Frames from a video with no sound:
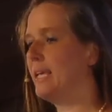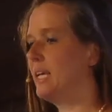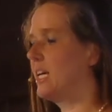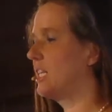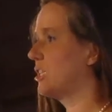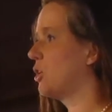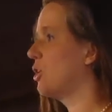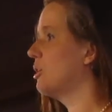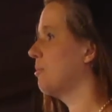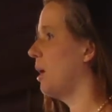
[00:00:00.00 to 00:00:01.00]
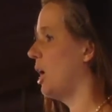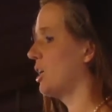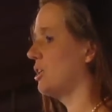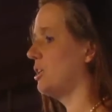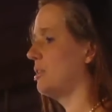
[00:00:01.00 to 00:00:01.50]
In the current
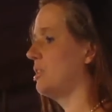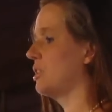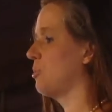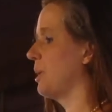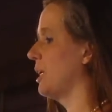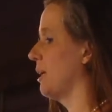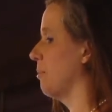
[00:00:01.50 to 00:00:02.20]
model, spirit and